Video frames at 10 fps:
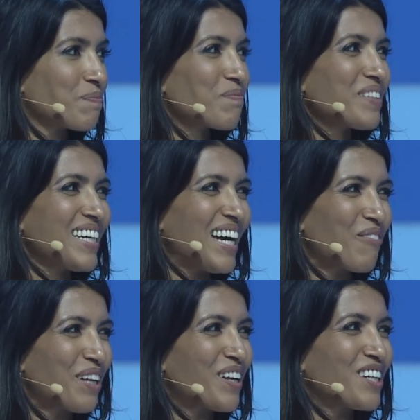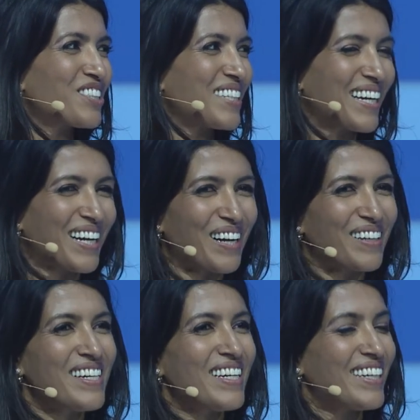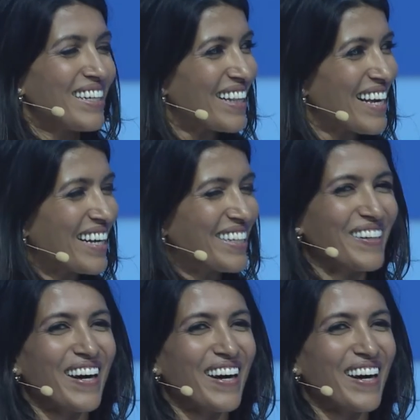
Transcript: Amazing. And we launched at a, Thank you.